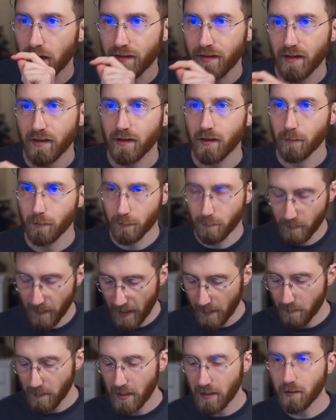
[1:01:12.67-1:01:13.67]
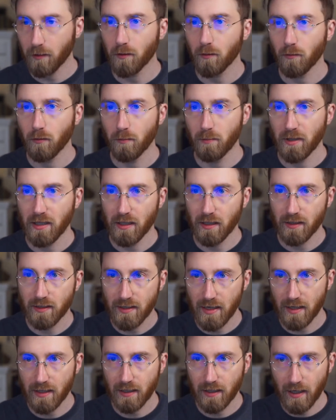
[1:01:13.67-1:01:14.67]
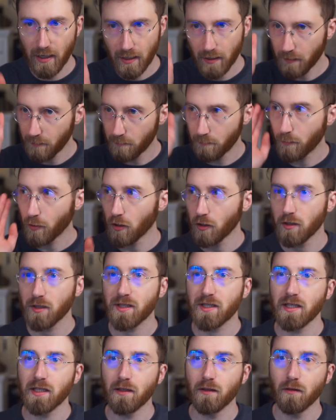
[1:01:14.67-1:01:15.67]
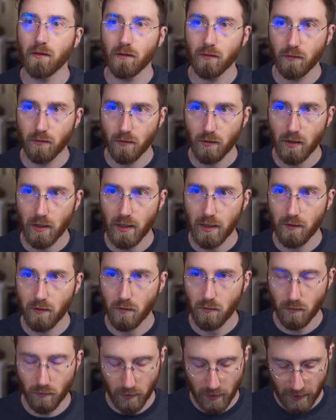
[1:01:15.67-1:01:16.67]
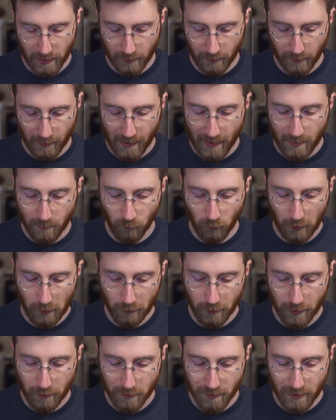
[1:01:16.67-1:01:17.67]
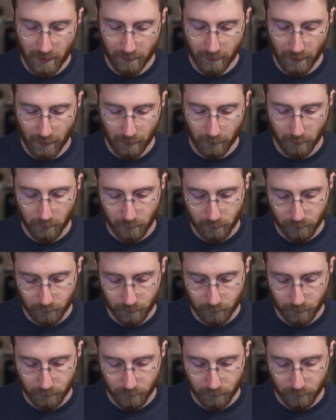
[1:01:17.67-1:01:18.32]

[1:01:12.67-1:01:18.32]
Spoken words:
I think the map maker would be a dedicated person in the whole like library or something.